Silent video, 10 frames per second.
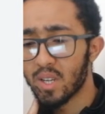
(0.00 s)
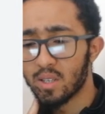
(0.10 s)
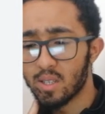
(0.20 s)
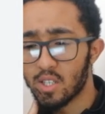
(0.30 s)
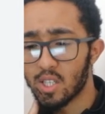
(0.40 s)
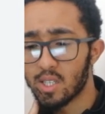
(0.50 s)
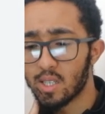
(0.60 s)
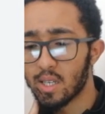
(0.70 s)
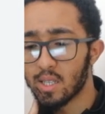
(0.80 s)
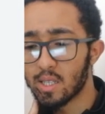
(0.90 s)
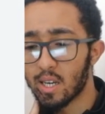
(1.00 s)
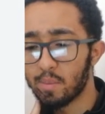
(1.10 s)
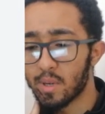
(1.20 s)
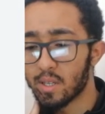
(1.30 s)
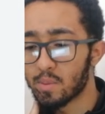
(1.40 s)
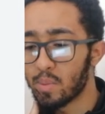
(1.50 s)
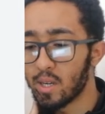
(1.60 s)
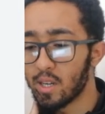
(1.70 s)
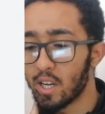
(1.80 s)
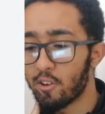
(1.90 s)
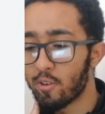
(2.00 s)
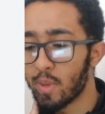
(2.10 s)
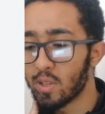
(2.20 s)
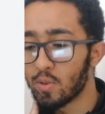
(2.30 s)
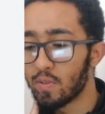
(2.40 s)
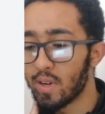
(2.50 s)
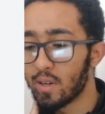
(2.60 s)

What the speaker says: suggesting that its CAPEX per incremental